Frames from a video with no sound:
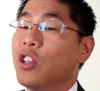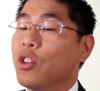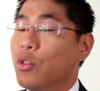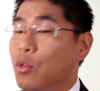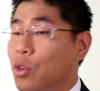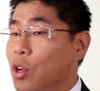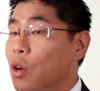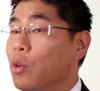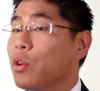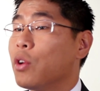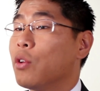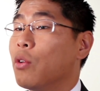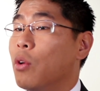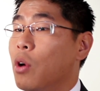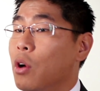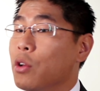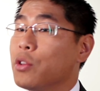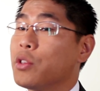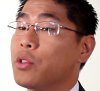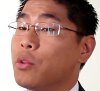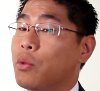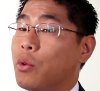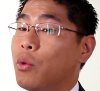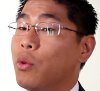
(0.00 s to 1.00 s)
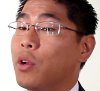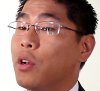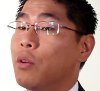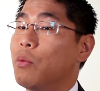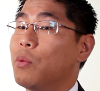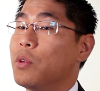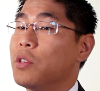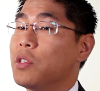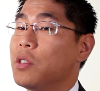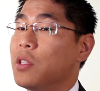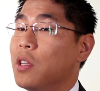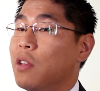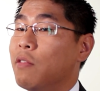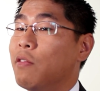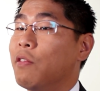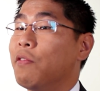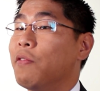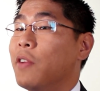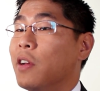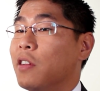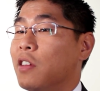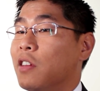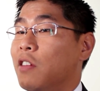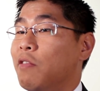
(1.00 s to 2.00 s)
you know you're also going to receive
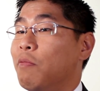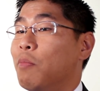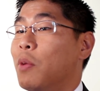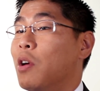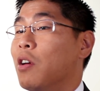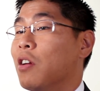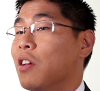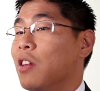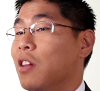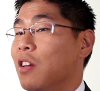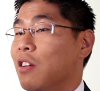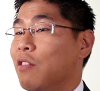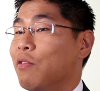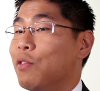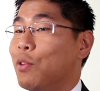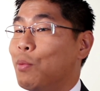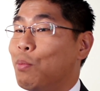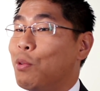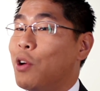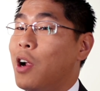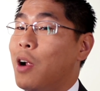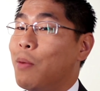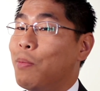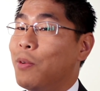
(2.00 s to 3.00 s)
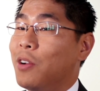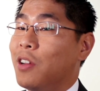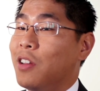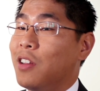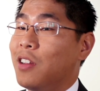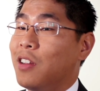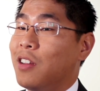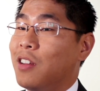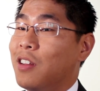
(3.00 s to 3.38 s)
effective marketing of your property.